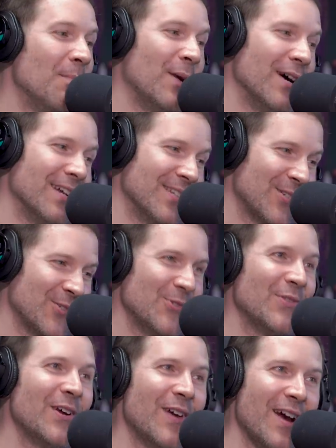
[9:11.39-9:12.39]
But
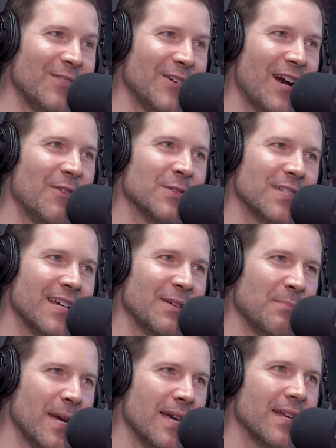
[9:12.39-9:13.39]
soon thereafter, I was
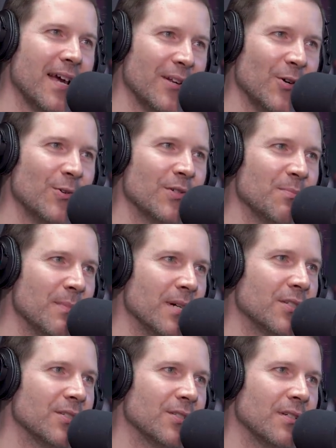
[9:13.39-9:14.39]
like, man, I know as
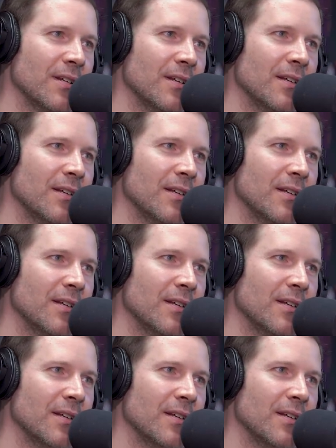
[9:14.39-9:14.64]
much